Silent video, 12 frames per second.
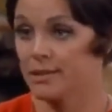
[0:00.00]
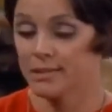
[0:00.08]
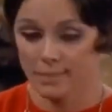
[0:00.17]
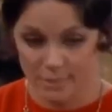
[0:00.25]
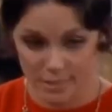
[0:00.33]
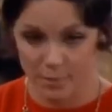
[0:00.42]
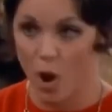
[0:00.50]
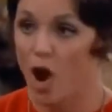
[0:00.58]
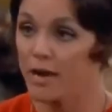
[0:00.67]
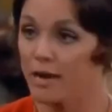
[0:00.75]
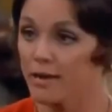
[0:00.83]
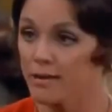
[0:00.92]

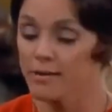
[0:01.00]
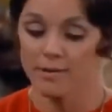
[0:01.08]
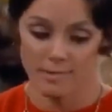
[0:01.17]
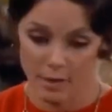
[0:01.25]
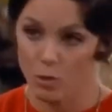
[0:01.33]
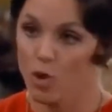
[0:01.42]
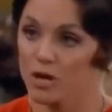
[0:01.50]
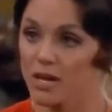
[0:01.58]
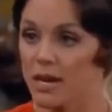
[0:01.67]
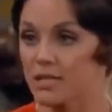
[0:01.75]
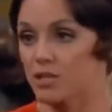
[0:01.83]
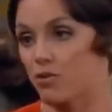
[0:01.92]
Spying and
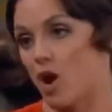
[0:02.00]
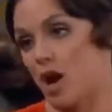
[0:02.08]
organized crime.